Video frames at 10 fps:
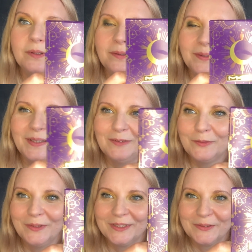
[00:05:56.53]
I love all
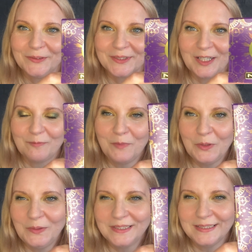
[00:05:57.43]
this sort of stuff,
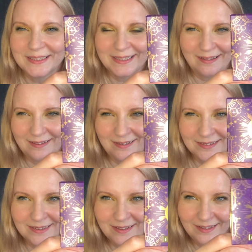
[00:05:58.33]
moons and stars
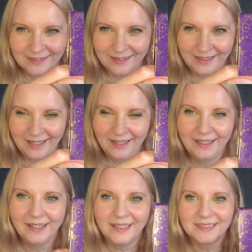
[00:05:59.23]
and things like that.
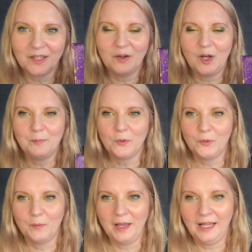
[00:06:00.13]
So I bought the
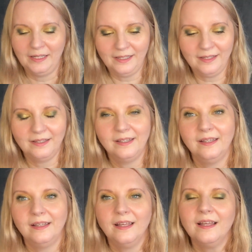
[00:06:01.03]
palette,
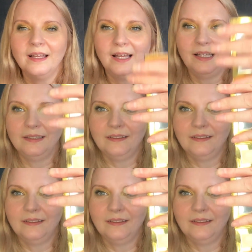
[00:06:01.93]
and